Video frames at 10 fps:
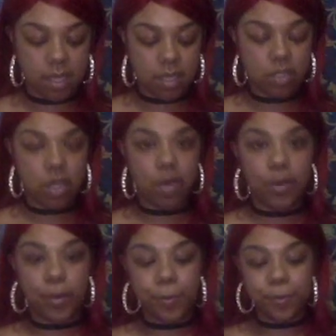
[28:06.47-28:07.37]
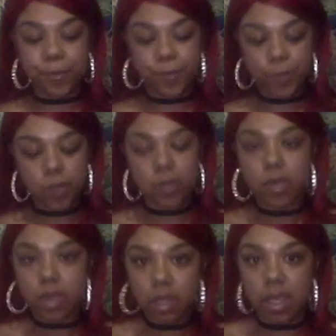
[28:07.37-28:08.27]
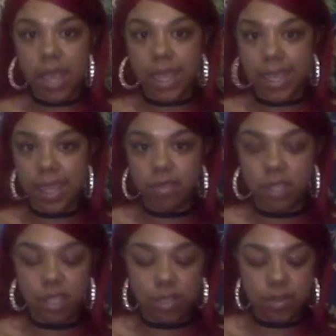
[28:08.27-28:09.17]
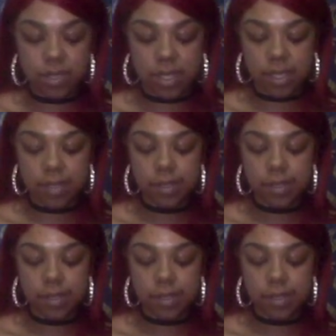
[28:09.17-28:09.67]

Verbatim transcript: So I can't really use it.